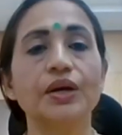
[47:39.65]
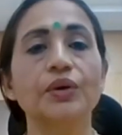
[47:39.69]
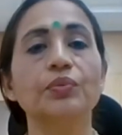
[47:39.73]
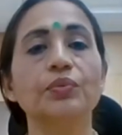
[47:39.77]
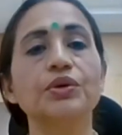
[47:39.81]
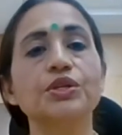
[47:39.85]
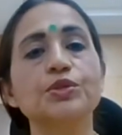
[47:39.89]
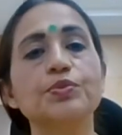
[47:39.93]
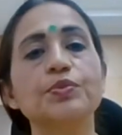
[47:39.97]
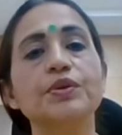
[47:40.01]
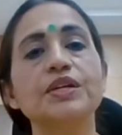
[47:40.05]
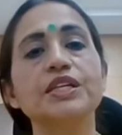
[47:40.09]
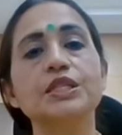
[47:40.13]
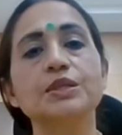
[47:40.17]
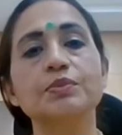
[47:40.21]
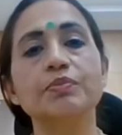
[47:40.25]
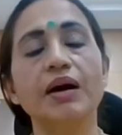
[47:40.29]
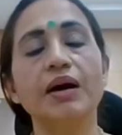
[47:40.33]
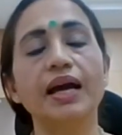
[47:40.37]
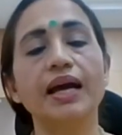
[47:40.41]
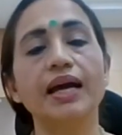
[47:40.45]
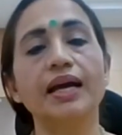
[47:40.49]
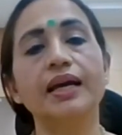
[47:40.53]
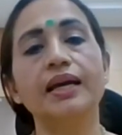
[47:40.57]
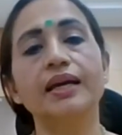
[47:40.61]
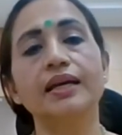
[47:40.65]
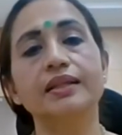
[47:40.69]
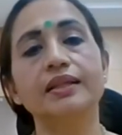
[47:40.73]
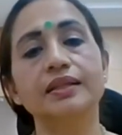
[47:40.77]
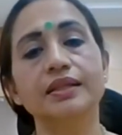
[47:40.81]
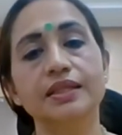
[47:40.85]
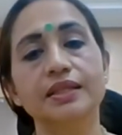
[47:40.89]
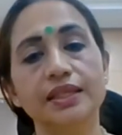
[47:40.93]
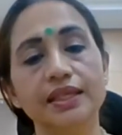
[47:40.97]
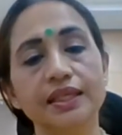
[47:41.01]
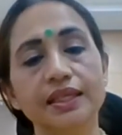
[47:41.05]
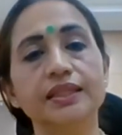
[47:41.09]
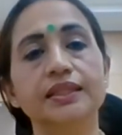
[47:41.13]
which means by the
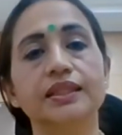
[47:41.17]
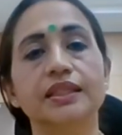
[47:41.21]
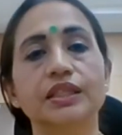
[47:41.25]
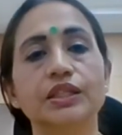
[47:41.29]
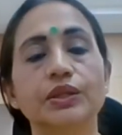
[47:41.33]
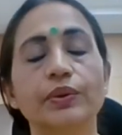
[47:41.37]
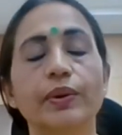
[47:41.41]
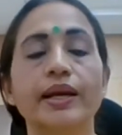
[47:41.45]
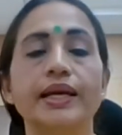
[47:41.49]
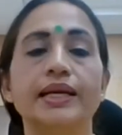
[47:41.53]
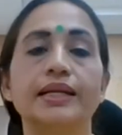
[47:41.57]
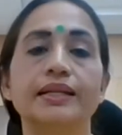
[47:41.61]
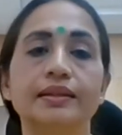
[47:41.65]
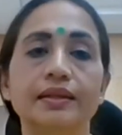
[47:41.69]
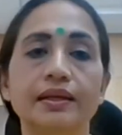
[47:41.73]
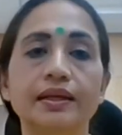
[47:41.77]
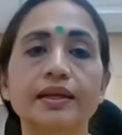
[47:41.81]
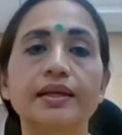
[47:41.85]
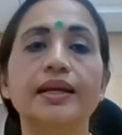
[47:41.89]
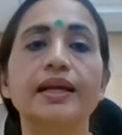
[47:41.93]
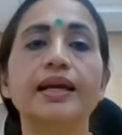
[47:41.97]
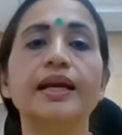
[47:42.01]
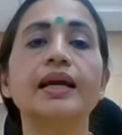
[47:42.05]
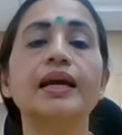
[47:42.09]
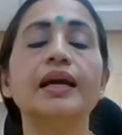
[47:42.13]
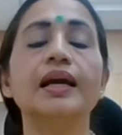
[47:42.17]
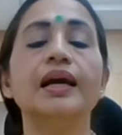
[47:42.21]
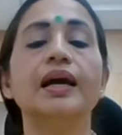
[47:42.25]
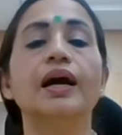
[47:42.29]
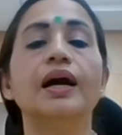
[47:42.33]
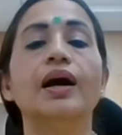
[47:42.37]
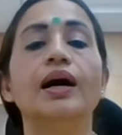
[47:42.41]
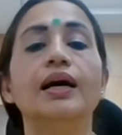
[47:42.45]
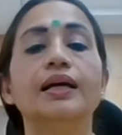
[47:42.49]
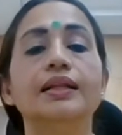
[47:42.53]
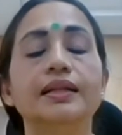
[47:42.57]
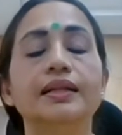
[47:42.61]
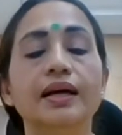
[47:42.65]
year 2030,
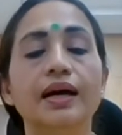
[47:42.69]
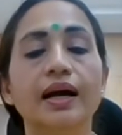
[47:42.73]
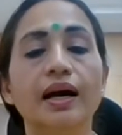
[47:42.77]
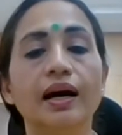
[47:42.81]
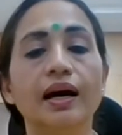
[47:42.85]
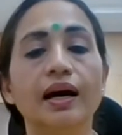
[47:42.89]
the